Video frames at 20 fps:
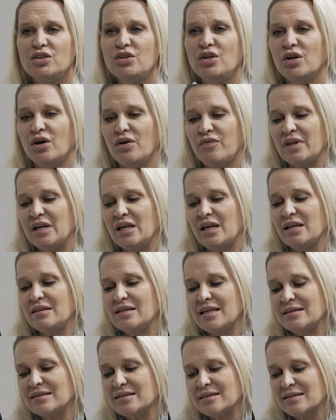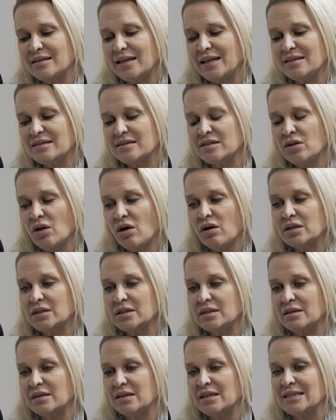It's
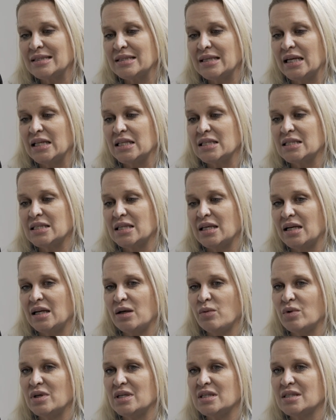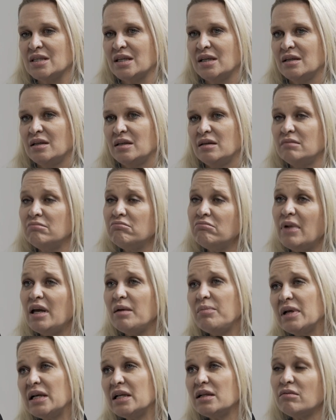not the sense that it was
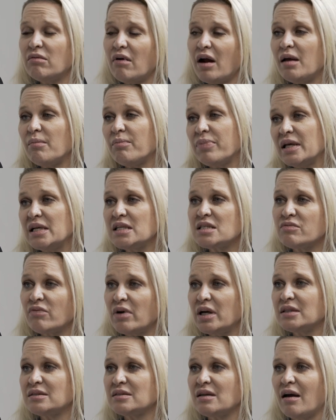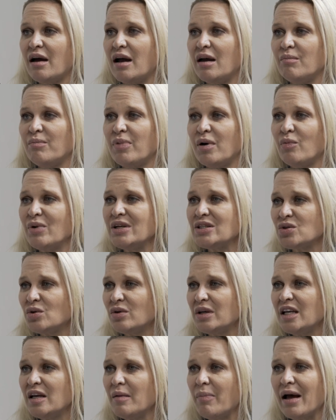maybe a little right place, right time, but we're
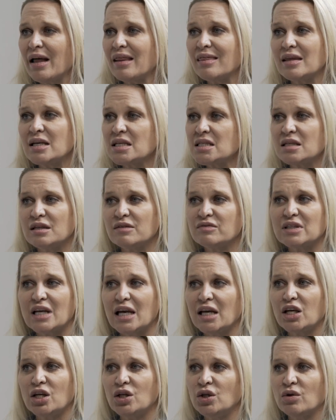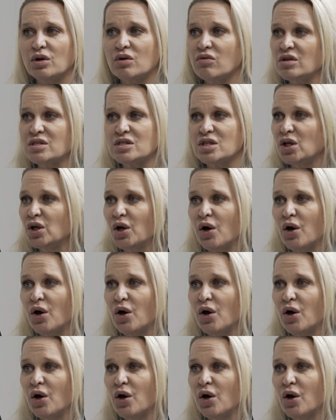talking about things that have taken you across the